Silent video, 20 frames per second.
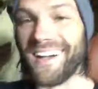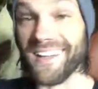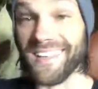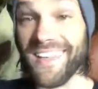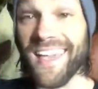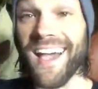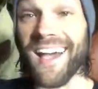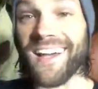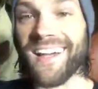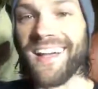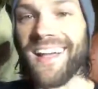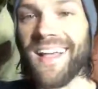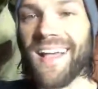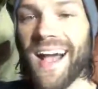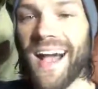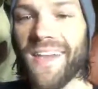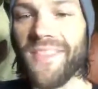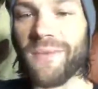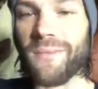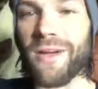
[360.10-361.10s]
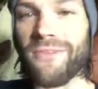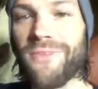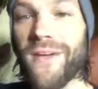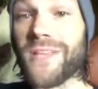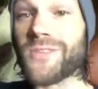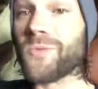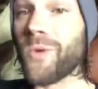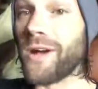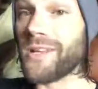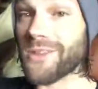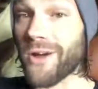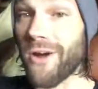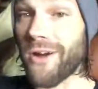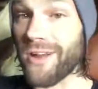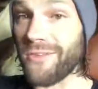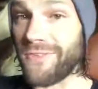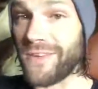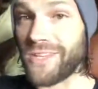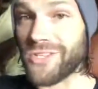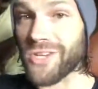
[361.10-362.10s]
yeah, I think my face was
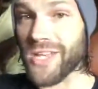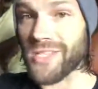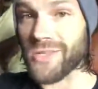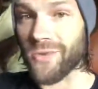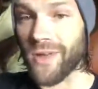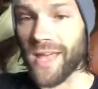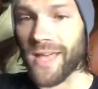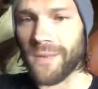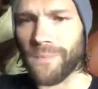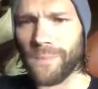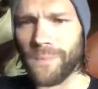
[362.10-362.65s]
already 50 shades of red